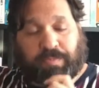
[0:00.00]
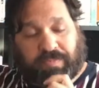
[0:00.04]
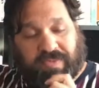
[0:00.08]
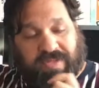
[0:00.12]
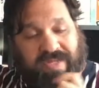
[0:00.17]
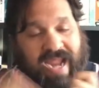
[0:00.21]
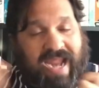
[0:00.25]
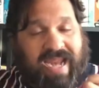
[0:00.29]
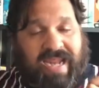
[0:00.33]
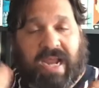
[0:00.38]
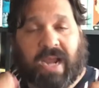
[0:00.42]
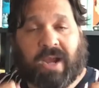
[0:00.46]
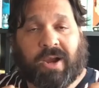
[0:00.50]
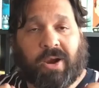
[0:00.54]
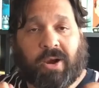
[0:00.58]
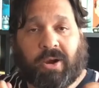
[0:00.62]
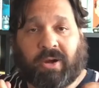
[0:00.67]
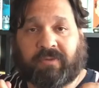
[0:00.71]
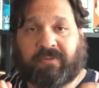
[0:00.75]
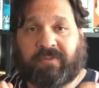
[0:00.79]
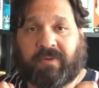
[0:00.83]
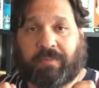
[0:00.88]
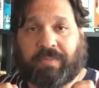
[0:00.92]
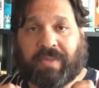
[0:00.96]
take a
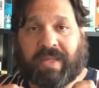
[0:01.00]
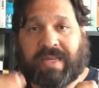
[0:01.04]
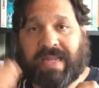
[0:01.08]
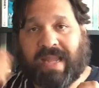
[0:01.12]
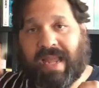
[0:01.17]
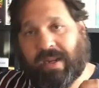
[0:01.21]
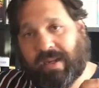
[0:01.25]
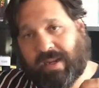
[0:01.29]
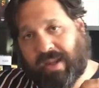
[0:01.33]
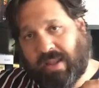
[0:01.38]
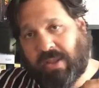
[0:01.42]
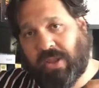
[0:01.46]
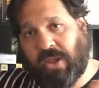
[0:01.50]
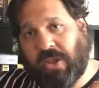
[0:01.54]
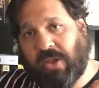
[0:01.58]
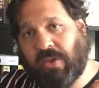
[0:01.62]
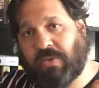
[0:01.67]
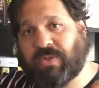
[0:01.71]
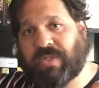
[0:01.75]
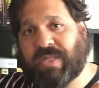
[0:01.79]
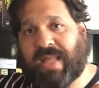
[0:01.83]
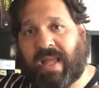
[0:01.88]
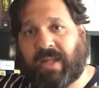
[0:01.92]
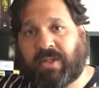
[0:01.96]
card from the deck and you
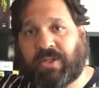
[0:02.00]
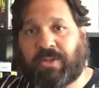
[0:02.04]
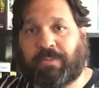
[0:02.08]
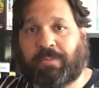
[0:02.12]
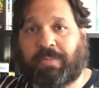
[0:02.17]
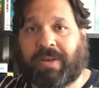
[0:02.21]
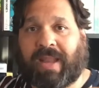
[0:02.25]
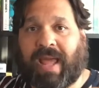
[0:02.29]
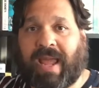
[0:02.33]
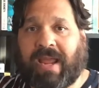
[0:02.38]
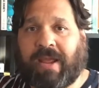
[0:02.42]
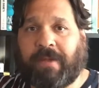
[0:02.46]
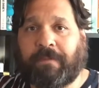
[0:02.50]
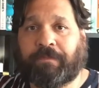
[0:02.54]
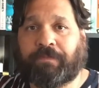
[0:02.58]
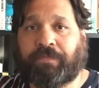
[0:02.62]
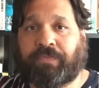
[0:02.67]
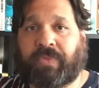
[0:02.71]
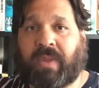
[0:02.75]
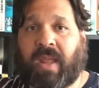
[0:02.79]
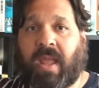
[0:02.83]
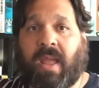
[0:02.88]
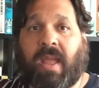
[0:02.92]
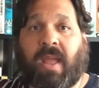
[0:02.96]
use that to play.
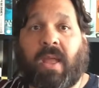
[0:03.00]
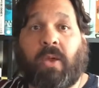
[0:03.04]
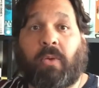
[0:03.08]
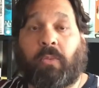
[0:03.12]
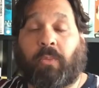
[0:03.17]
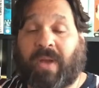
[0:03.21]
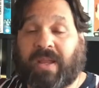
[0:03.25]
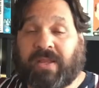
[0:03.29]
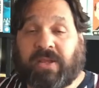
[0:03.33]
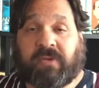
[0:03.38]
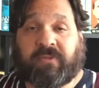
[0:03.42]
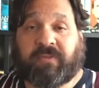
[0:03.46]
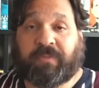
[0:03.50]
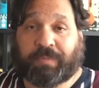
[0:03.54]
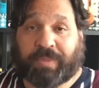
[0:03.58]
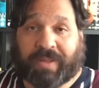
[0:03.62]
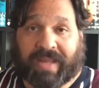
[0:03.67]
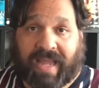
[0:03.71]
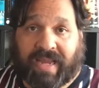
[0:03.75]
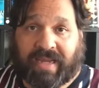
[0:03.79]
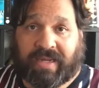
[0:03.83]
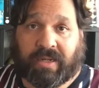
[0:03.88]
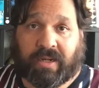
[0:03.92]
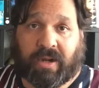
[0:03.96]
When you've
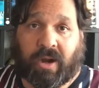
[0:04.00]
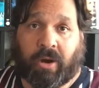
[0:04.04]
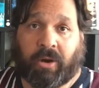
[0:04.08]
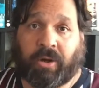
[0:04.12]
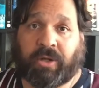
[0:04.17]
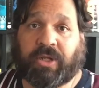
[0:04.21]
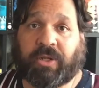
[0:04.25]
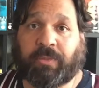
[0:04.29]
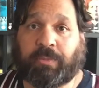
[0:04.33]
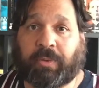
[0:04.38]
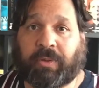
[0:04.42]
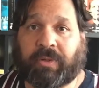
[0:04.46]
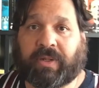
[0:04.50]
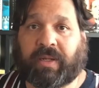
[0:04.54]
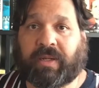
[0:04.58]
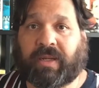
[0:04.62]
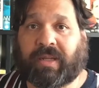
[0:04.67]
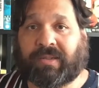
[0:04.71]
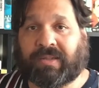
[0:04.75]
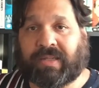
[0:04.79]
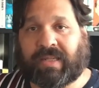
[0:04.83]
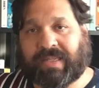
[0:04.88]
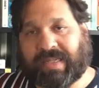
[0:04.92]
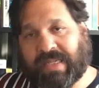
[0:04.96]
played a card, you put it
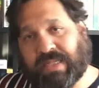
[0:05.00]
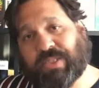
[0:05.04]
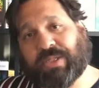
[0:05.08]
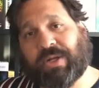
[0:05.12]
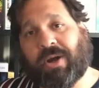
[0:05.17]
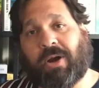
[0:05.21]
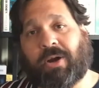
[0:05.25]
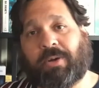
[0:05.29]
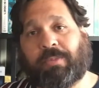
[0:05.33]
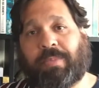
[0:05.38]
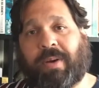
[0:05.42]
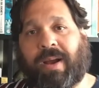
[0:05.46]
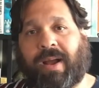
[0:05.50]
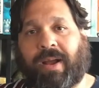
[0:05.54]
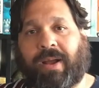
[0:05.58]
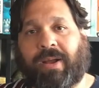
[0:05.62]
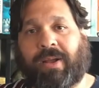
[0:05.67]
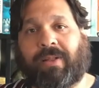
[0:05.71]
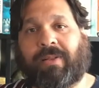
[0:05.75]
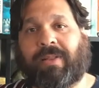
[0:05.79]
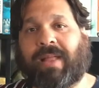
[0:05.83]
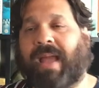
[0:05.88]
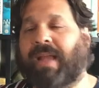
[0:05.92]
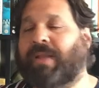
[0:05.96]
on the discard
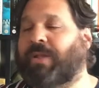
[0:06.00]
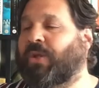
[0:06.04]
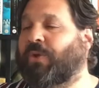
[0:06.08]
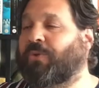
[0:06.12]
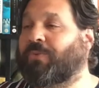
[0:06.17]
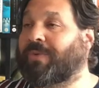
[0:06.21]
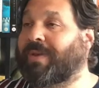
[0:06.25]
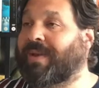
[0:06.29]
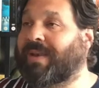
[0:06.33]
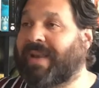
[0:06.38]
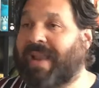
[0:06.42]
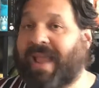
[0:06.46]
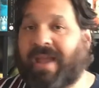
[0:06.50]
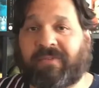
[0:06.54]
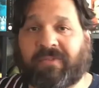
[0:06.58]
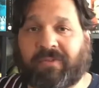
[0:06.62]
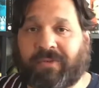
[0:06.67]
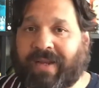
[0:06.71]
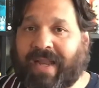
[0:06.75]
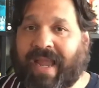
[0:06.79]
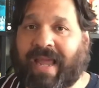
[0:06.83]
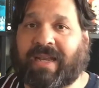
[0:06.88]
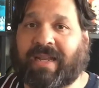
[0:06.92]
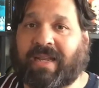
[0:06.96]
pile and you never
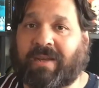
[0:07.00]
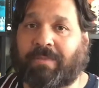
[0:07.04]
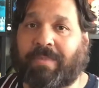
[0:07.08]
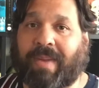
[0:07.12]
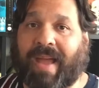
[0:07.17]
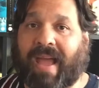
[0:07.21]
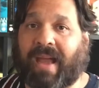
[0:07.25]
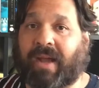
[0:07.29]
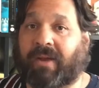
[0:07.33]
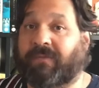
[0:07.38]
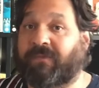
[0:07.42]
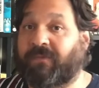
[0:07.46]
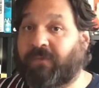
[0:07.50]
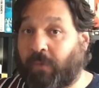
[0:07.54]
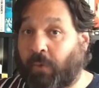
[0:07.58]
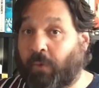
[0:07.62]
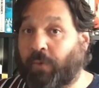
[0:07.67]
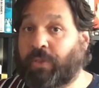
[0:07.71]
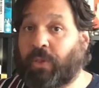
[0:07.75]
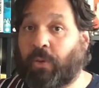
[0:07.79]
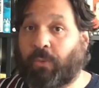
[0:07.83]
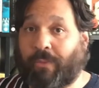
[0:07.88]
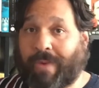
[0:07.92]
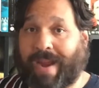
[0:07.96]
get it back
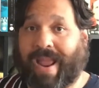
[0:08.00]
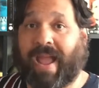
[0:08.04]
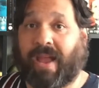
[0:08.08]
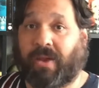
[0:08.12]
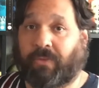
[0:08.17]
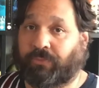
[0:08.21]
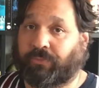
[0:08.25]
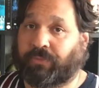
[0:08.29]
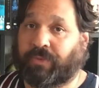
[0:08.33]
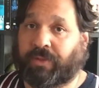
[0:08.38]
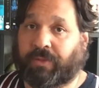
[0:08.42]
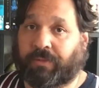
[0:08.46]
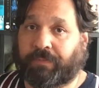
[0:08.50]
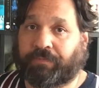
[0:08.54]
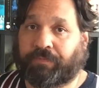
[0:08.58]
for the round.